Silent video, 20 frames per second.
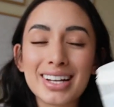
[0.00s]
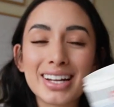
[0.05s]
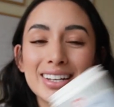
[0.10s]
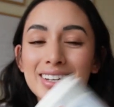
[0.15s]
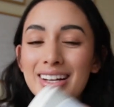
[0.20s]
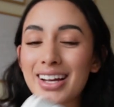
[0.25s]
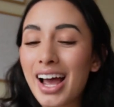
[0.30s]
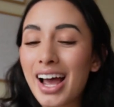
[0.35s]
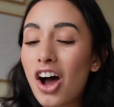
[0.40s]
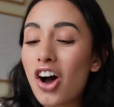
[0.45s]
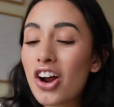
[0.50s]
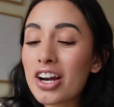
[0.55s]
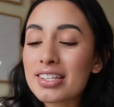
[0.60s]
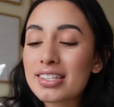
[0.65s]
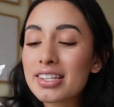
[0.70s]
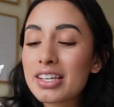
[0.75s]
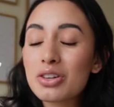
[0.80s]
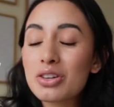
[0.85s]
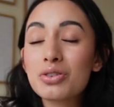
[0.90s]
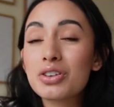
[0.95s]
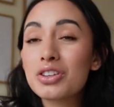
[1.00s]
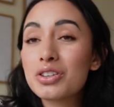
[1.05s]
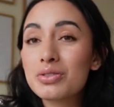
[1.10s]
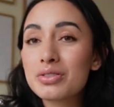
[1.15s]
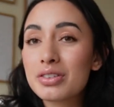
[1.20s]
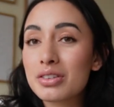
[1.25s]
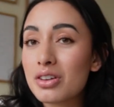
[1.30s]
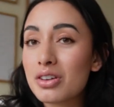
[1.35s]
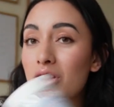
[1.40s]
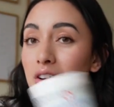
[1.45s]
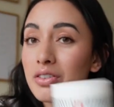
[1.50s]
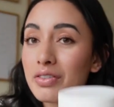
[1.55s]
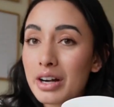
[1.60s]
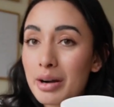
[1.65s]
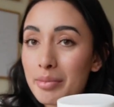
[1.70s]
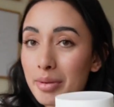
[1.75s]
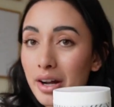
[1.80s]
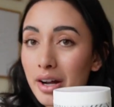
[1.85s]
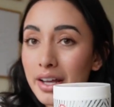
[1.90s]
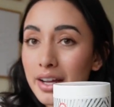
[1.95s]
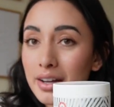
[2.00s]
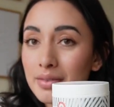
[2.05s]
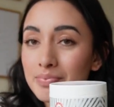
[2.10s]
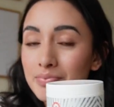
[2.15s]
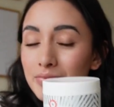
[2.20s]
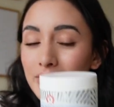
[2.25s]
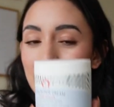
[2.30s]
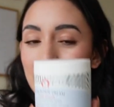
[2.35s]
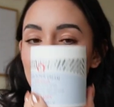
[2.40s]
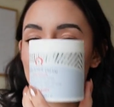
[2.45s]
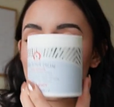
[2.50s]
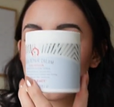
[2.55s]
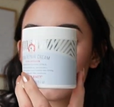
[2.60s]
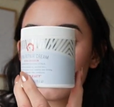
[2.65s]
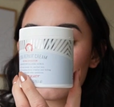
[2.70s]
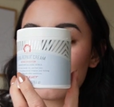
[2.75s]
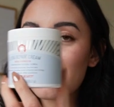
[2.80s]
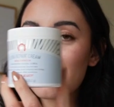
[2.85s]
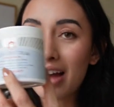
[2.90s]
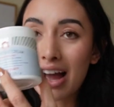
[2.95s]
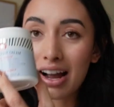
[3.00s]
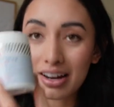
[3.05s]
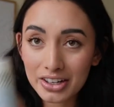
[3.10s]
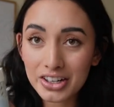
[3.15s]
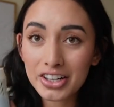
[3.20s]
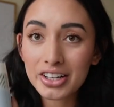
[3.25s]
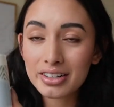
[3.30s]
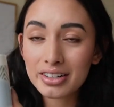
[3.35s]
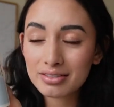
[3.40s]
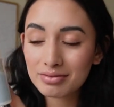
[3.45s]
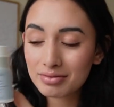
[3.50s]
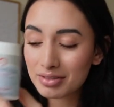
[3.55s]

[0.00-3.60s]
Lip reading: And honestly, you could use this all over your body. It is that good.